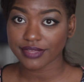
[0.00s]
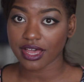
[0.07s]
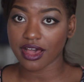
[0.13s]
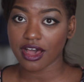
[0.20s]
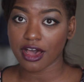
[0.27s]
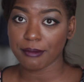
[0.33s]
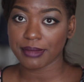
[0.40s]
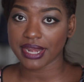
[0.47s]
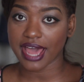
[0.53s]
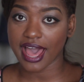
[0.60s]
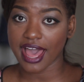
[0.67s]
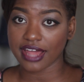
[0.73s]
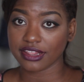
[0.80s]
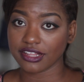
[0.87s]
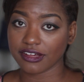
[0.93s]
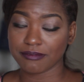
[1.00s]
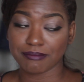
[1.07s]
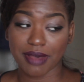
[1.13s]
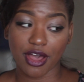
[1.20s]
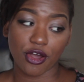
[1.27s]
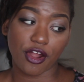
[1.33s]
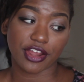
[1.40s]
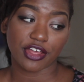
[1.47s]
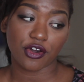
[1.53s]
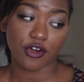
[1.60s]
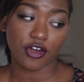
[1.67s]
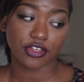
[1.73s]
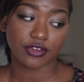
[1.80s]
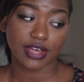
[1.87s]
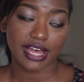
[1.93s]
Um, and I love my argan
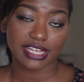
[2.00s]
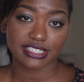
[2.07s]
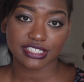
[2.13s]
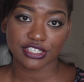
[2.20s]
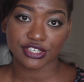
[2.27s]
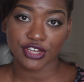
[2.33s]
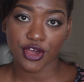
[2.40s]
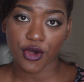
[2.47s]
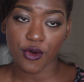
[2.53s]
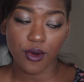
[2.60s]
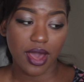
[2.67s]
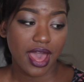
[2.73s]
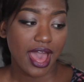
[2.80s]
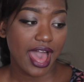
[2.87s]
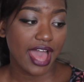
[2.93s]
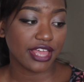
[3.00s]
oil you guys know